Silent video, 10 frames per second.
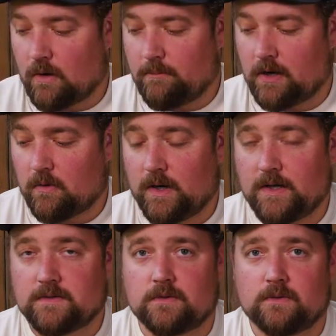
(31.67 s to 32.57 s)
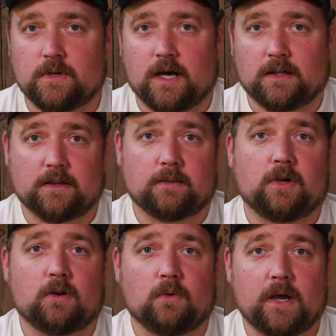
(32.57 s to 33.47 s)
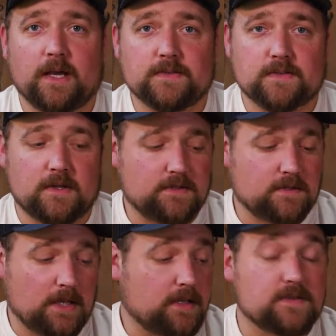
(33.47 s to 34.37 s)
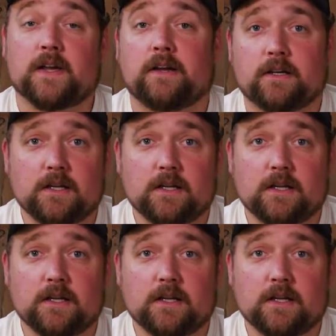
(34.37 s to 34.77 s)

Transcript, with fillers: what better way to not let them go to waste than to make a cider.